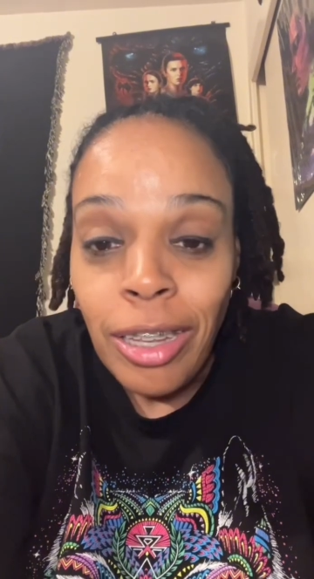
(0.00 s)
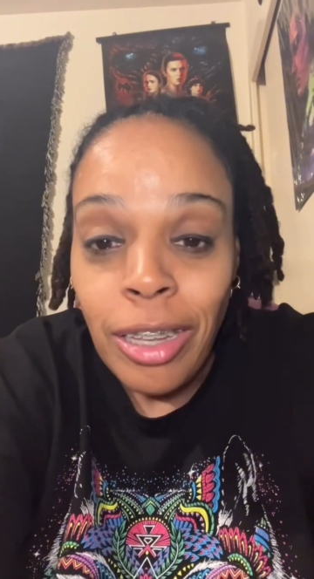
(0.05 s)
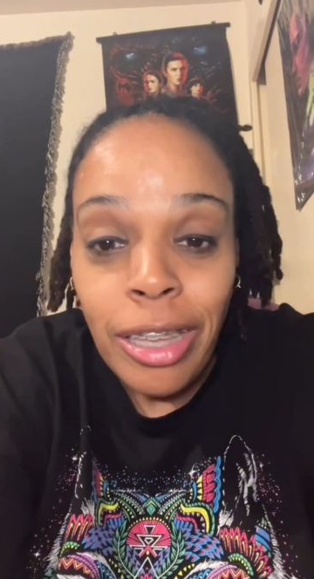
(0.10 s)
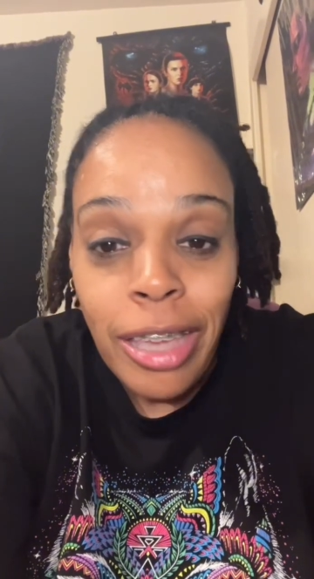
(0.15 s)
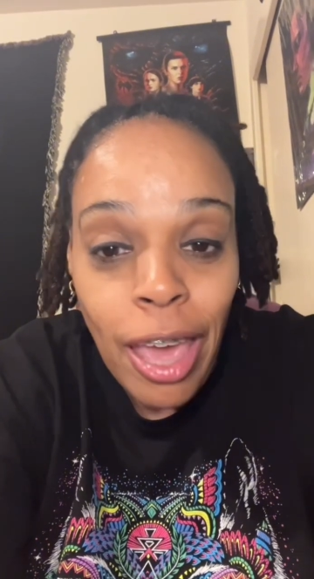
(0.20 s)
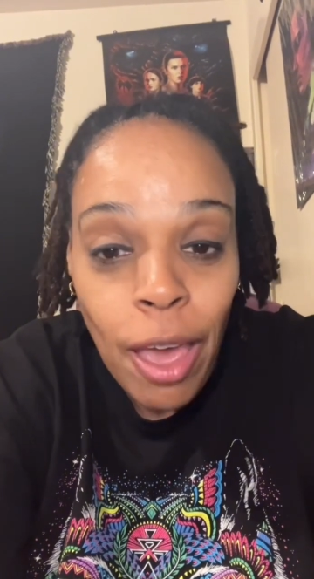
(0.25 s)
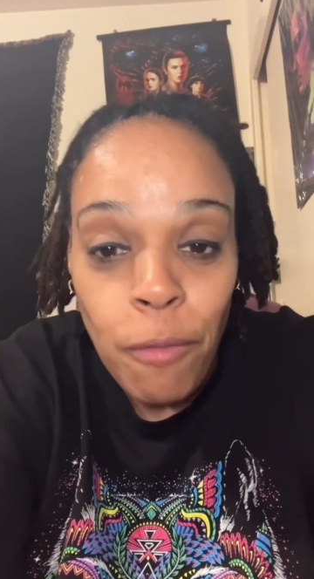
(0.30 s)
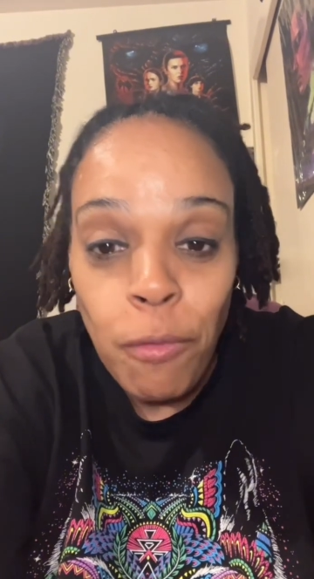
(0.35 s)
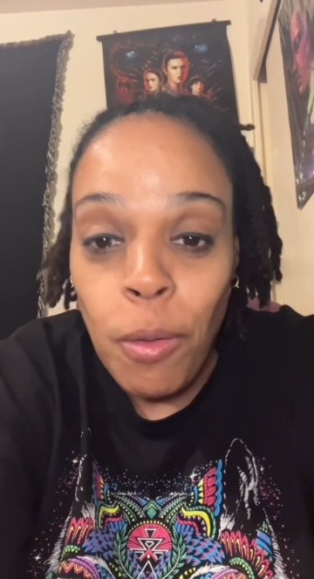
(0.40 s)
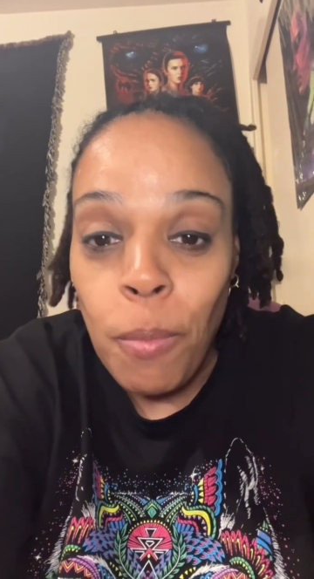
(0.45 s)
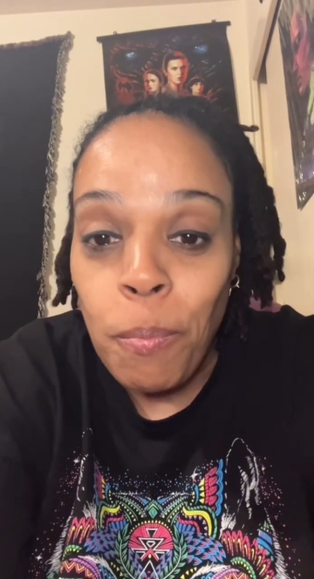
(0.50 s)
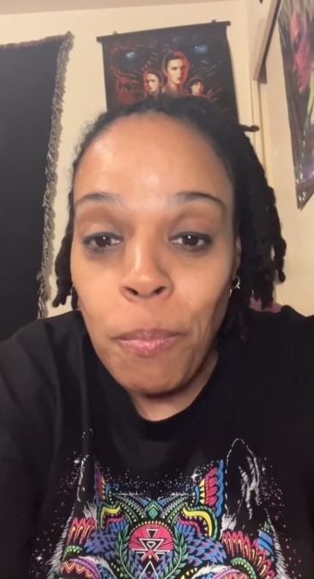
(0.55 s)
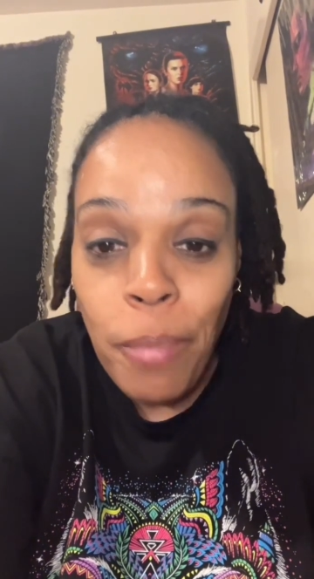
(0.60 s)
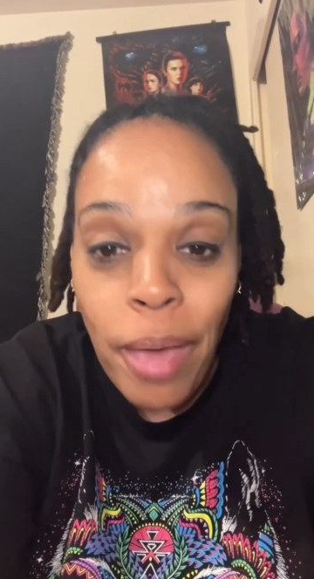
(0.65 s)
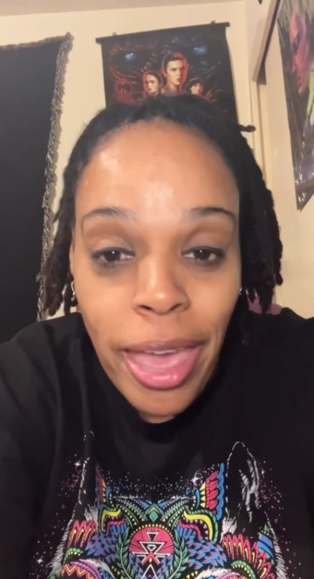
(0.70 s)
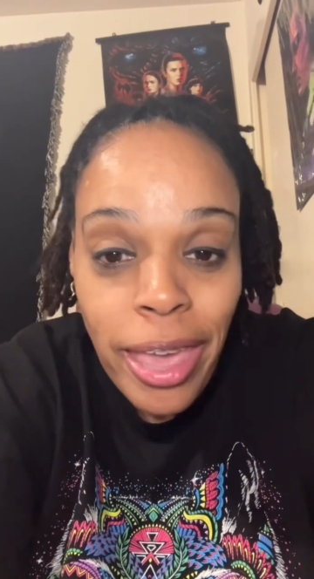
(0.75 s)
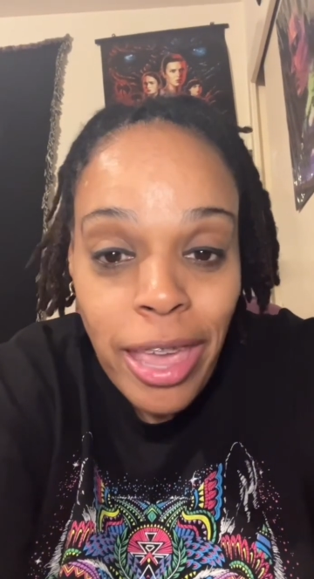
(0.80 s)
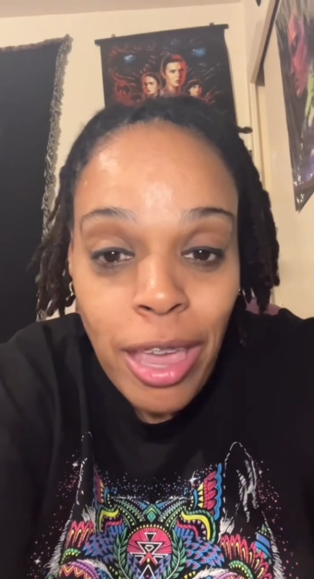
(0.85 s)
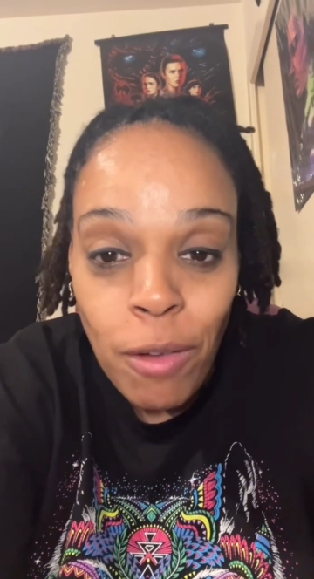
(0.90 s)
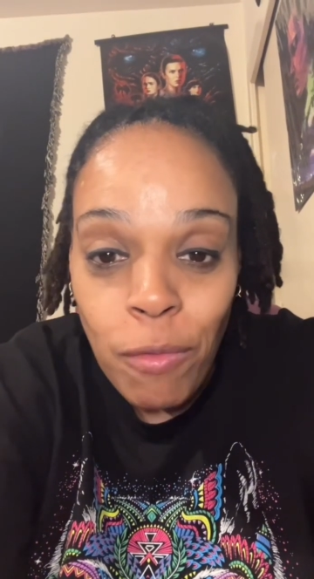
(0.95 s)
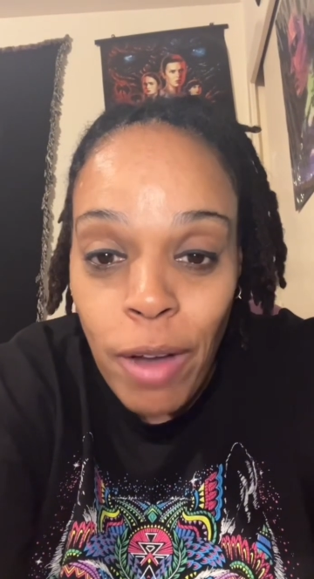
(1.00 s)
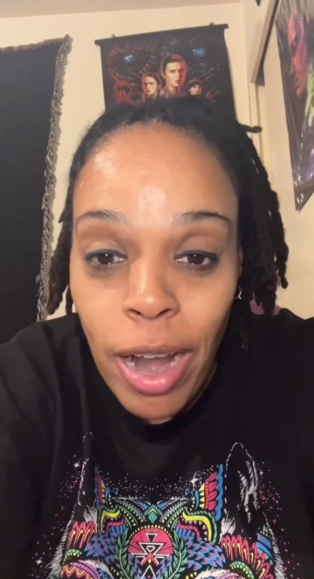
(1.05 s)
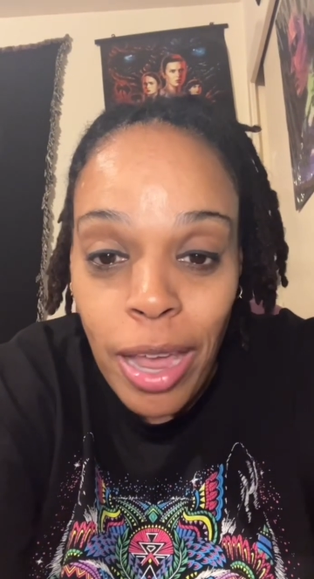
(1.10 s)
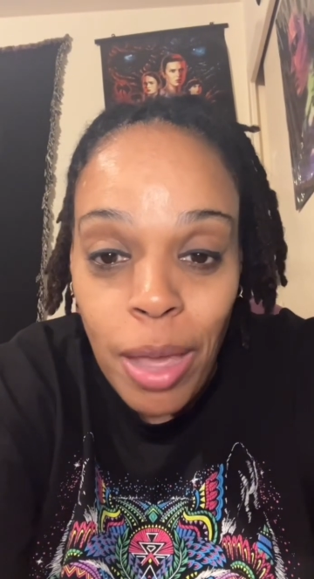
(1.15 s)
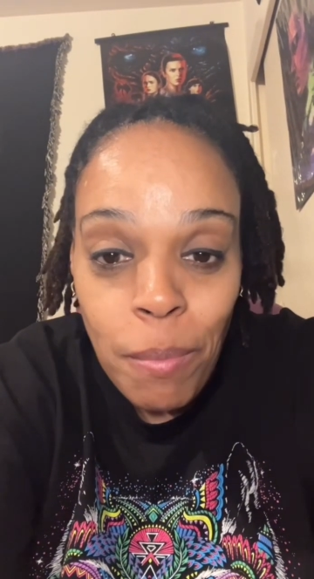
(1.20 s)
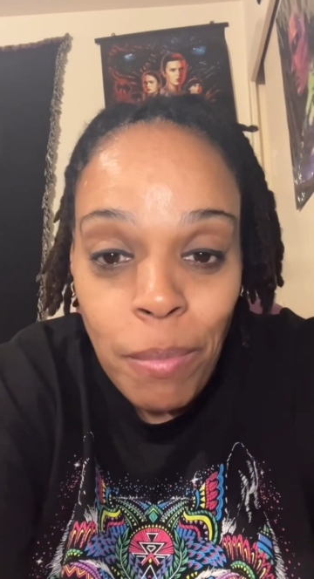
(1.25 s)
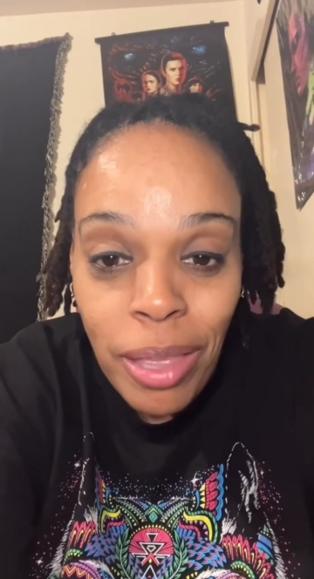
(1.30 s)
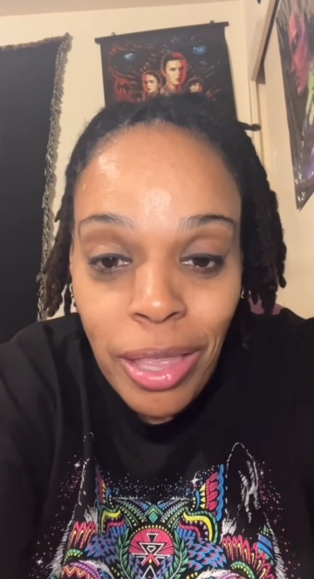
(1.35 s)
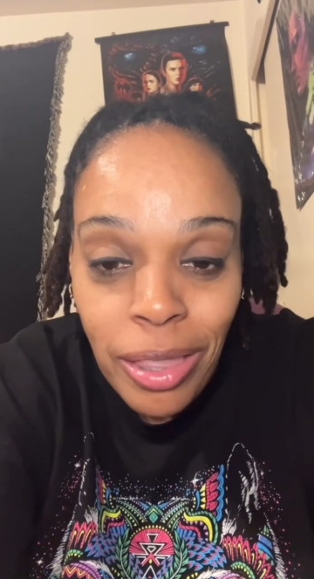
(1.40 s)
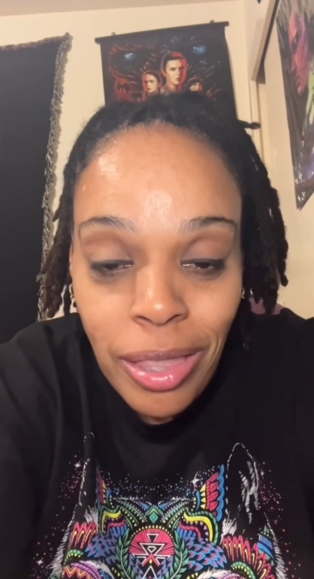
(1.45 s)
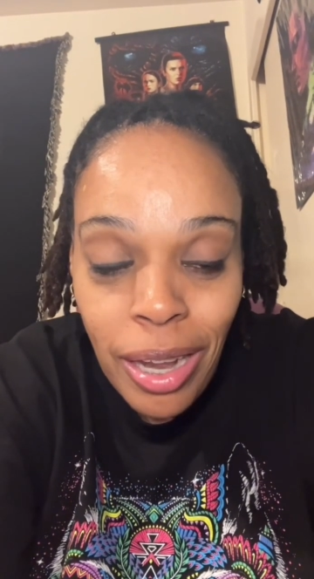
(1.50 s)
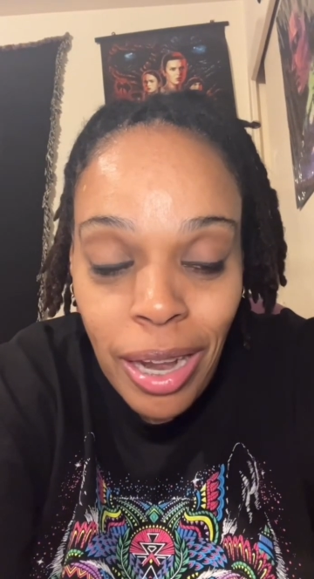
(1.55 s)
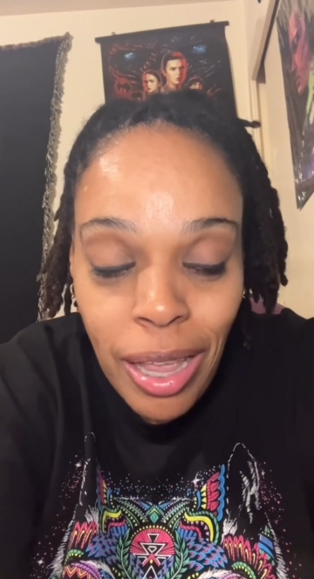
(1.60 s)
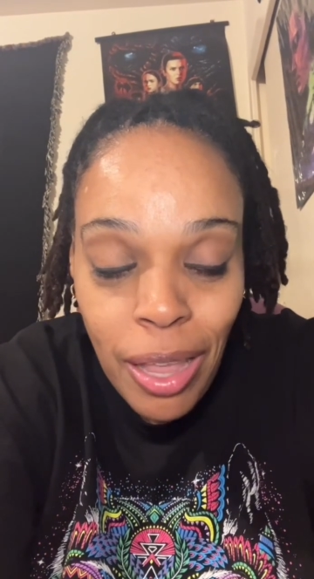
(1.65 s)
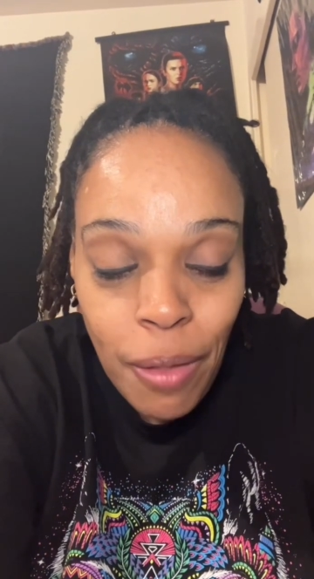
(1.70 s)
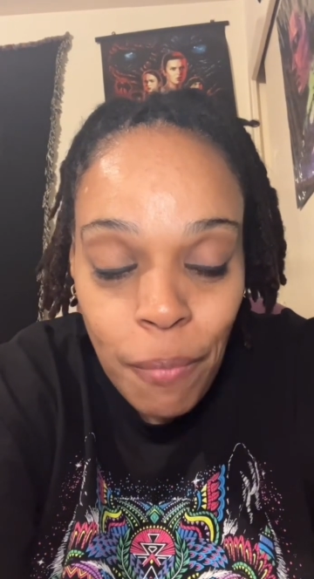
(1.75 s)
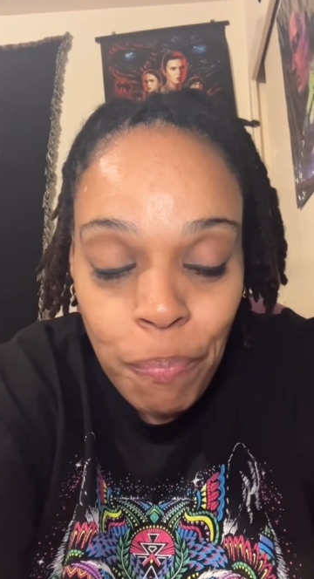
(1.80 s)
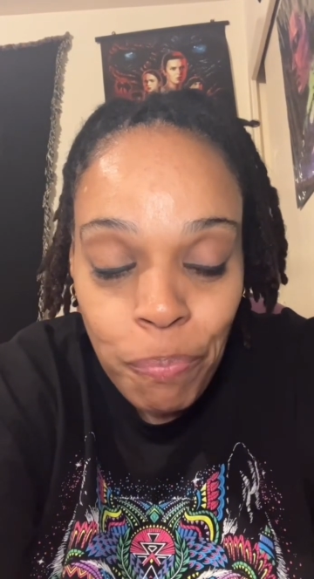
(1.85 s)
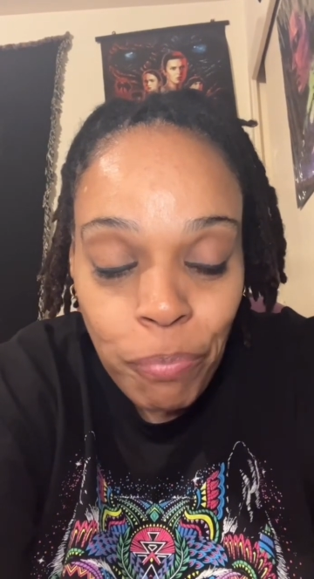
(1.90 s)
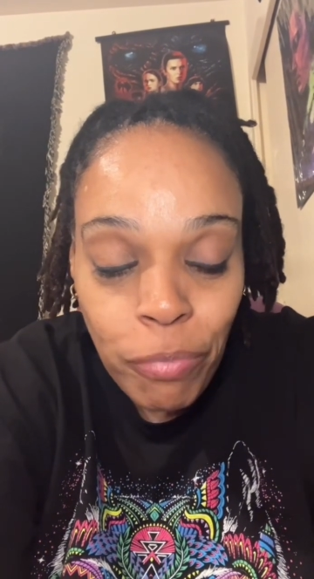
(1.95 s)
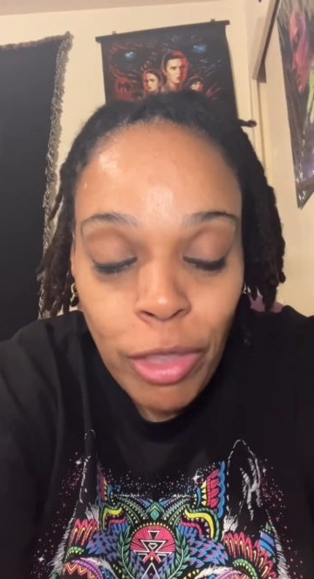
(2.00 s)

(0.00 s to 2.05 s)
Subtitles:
Kevin Bacon recommended it.